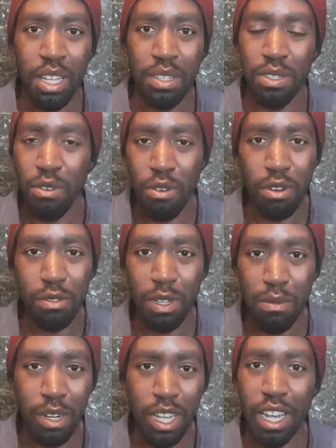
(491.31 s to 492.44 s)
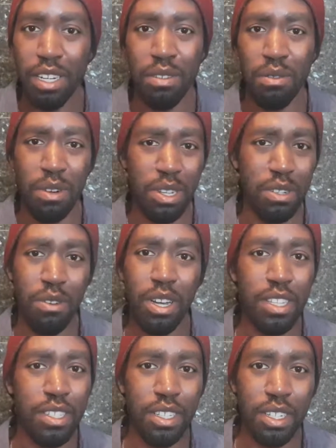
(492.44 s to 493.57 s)
stores we work at, and
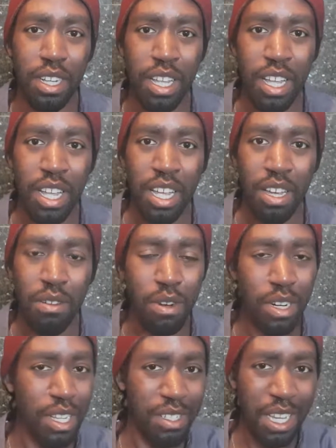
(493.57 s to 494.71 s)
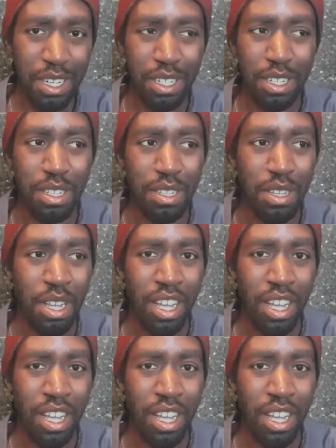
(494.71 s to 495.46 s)
restaurants and organizations,